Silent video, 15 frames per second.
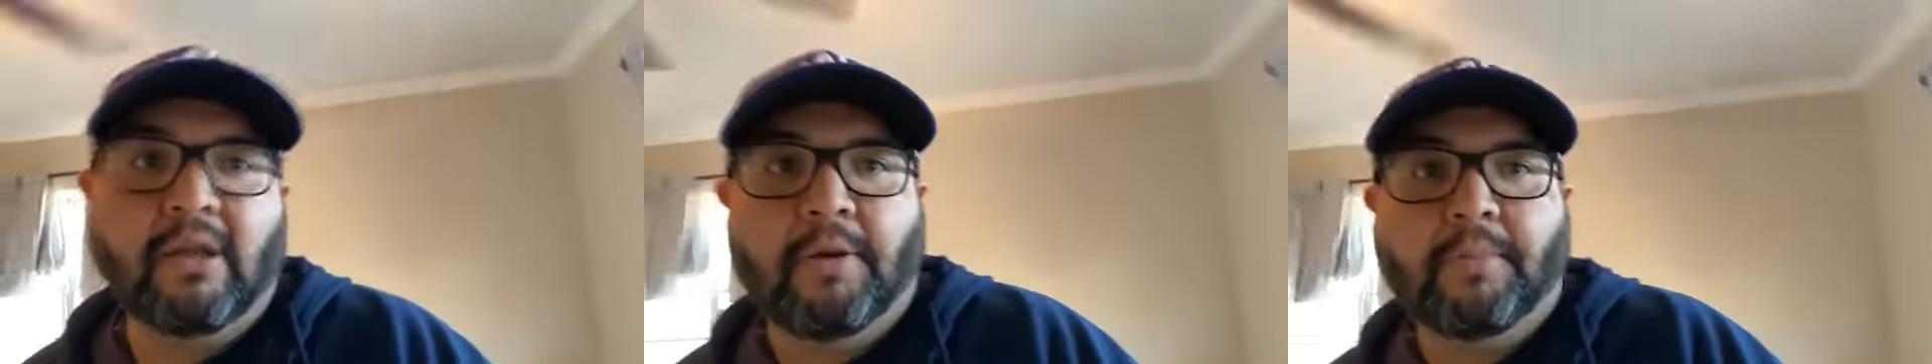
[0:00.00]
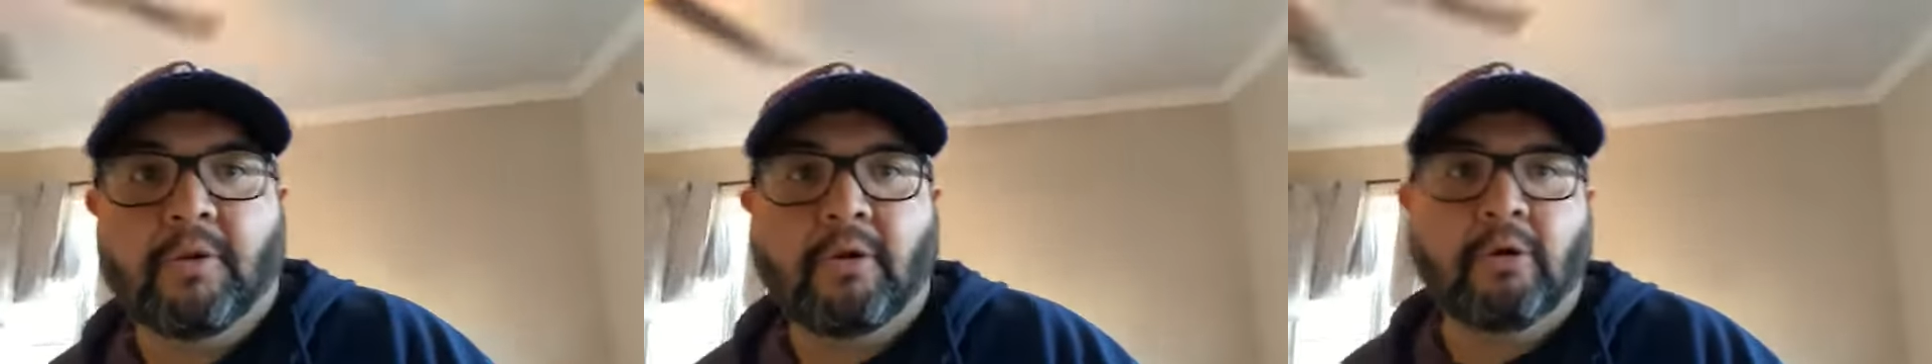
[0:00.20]

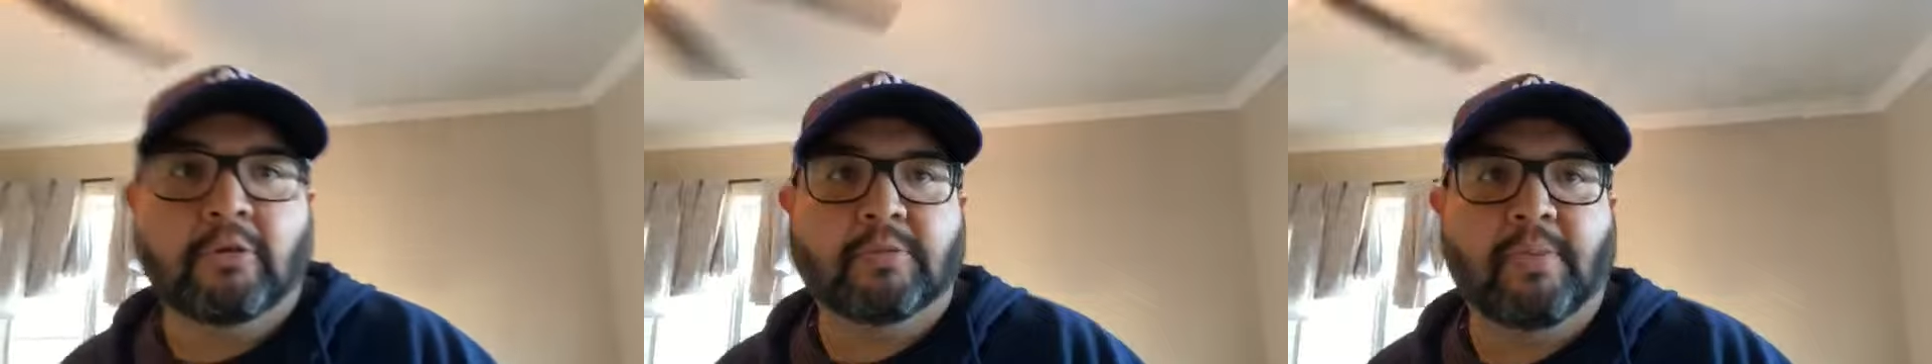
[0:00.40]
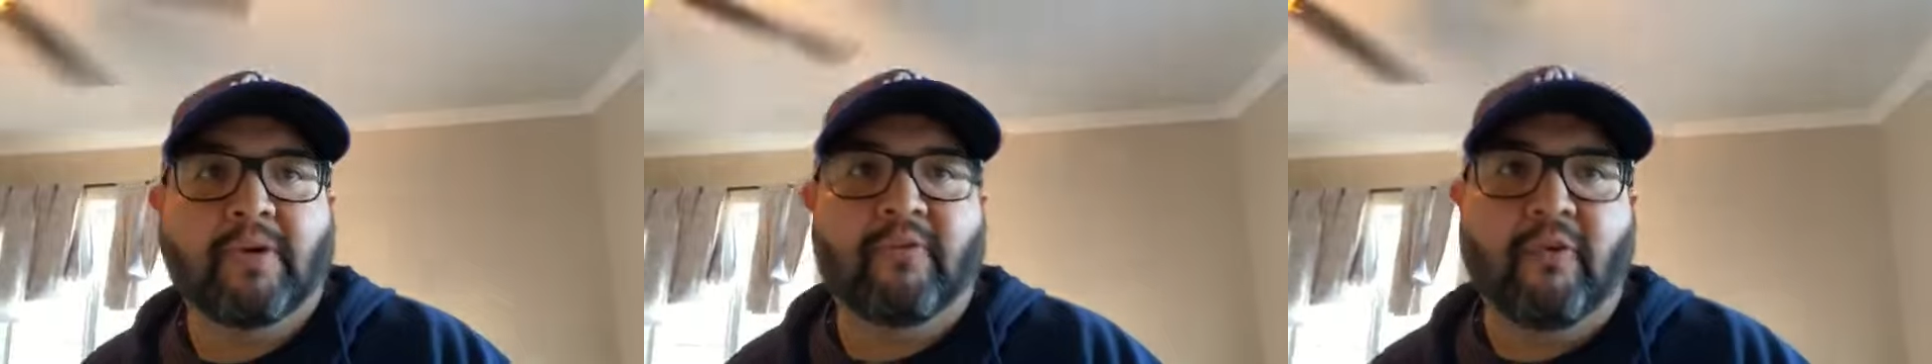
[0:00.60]
couple
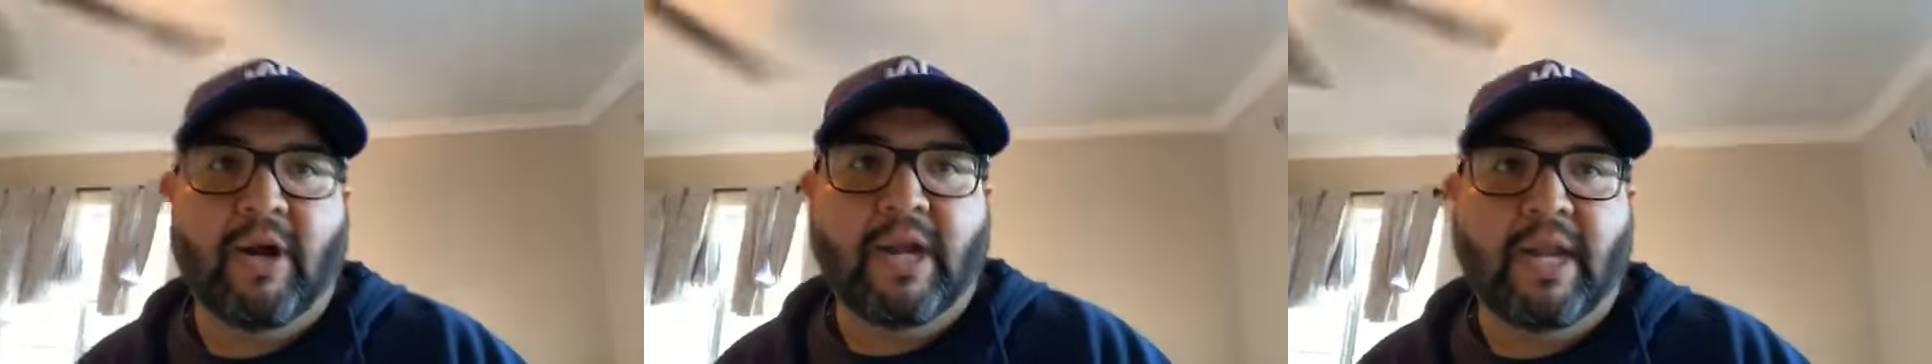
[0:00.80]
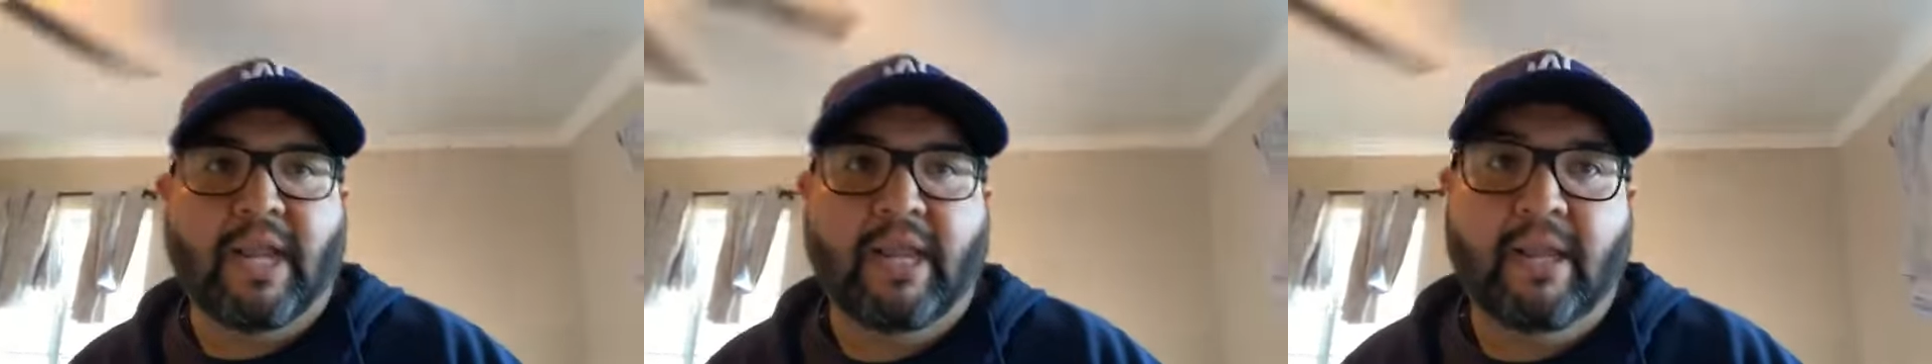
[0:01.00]
coats by
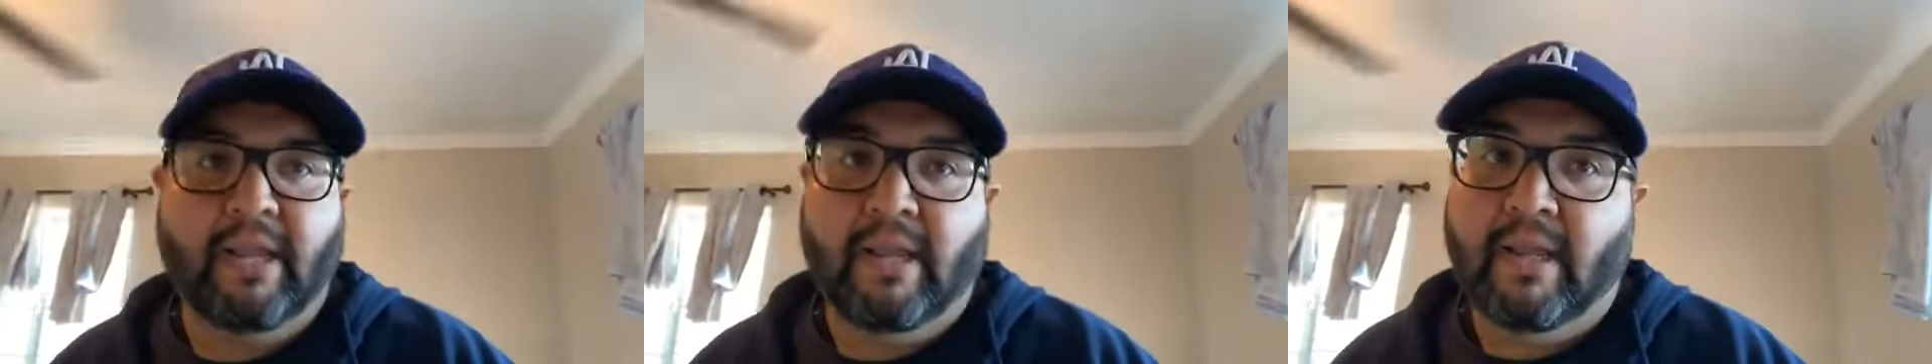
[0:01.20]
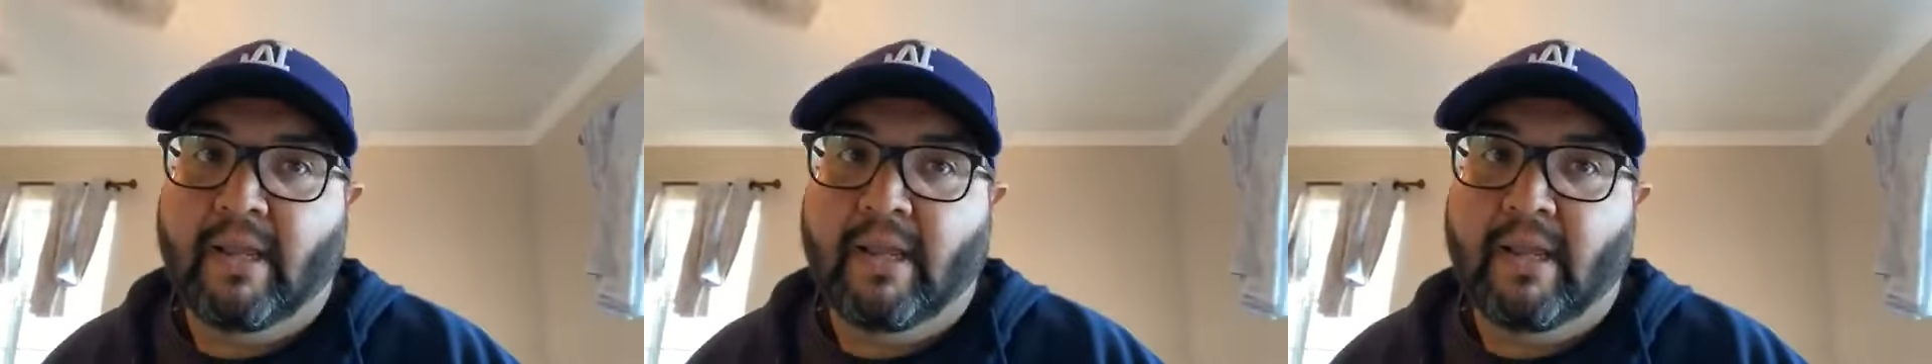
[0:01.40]
Friday.